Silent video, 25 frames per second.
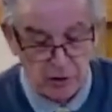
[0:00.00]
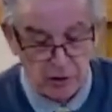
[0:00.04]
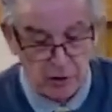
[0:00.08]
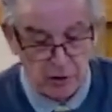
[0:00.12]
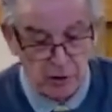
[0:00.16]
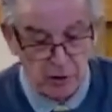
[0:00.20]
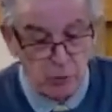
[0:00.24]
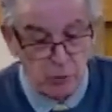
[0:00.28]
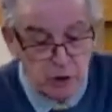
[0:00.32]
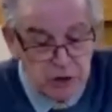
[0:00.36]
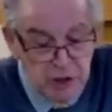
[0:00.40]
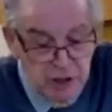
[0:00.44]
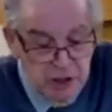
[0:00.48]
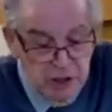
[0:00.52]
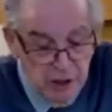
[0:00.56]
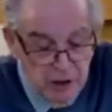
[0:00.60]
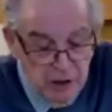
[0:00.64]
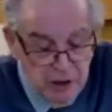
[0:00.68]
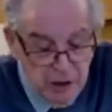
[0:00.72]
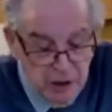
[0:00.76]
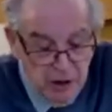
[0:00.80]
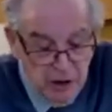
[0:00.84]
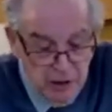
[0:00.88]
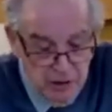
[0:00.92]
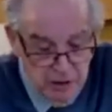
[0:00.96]
who was a
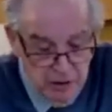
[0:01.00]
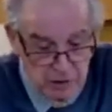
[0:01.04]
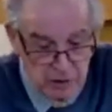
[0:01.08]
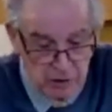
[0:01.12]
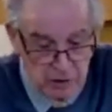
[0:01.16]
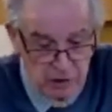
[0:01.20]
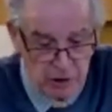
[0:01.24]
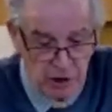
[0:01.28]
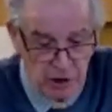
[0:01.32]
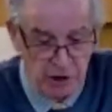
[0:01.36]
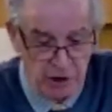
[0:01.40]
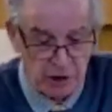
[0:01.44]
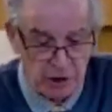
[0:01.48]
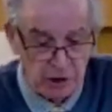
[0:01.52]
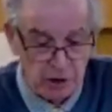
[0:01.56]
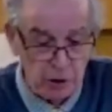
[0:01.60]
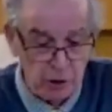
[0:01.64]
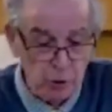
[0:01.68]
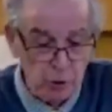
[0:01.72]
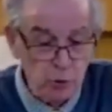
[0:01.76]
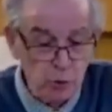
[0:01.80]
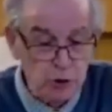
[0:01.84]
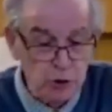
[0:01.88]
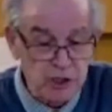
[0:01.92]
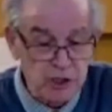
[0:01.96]
young girl
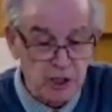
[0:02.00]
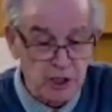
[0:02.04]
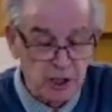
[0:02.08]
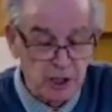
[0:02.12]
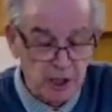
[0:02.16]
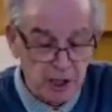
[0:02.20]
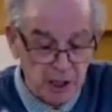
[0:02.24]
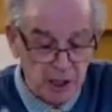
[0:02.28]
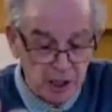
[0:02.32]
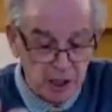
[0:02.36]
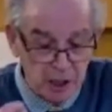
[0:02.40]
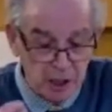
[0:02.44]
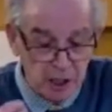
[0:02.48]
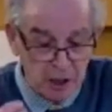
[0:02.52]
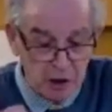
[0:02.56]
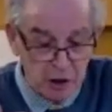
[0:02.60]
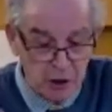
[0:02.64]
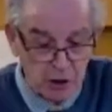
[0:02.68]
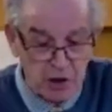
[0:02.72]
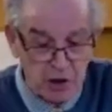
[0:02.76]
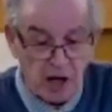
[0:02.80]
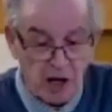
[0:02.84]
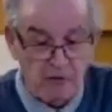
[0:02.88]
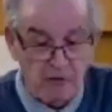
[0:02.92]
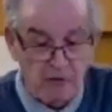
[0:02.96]
who was
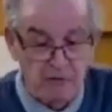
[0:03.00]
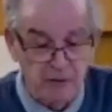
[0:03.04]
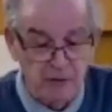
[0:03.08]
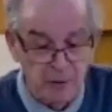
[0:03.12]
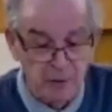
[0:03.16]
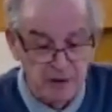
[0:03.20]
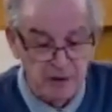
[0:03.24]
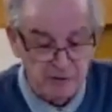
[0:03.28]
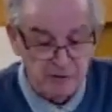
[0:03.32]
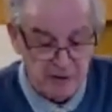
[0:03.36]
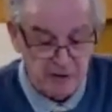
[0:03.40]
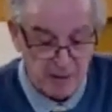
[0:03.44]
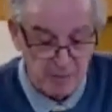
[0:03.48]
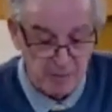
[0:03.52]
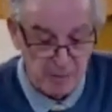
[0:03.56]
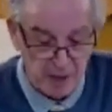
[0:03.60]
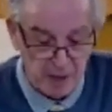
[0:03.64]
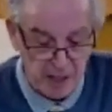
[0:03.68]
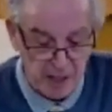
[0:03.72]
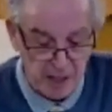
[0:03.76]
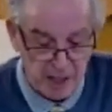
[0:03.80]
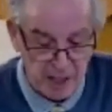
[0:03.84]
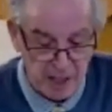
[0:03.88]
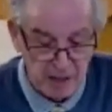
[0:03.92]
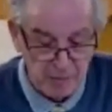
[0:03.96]
cut off from her
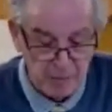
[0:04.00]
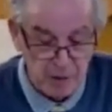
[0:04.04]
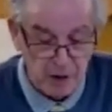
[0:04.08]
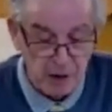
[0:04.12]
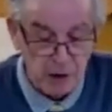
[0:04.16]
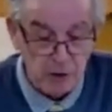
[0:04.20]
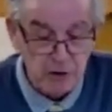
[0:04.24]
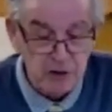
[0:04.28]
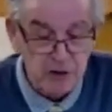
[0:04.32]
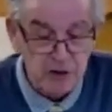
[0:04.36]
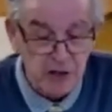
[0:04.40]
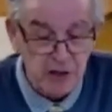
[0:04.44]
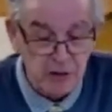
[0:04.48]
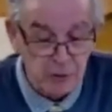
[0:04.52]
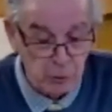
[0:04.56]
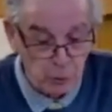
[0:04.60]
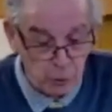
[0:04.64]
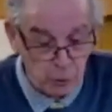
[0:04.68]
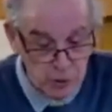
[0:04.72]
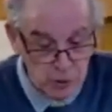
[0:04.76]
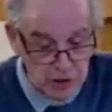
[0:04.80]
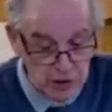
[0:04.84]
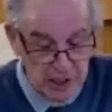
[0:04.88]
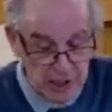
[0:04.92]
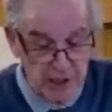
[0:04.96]
family because they
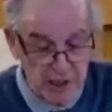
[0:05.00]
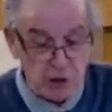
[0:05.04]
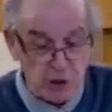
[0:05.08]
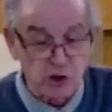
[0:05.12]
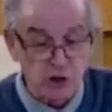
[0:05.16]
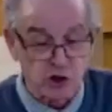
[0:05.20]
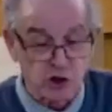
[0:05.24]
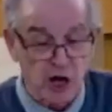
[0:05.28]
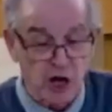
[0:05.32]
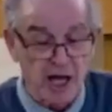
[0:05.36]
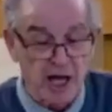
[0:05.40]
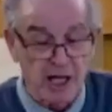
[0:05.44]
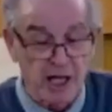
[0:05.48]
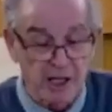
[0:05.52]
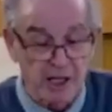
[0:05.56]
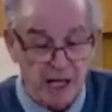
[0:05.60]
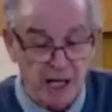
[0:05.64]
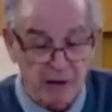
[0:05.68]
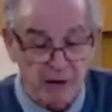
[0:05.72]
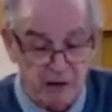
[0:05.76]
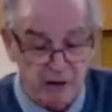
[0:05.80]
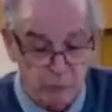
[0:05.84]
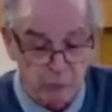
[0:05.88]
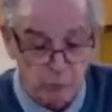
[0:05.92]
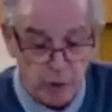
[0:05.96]
thought she had a child
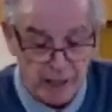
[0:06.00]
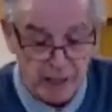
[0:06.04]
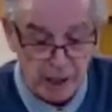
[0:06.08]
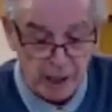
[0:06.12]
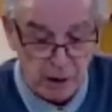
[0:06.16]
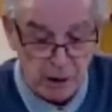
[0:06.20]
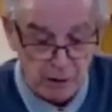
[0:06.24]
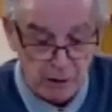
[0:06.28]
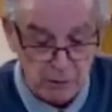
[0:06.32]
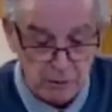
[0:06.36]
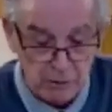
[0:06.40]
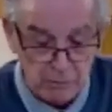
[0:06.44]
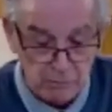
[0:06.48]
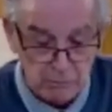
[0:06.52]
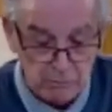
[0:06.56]
out of wedlock.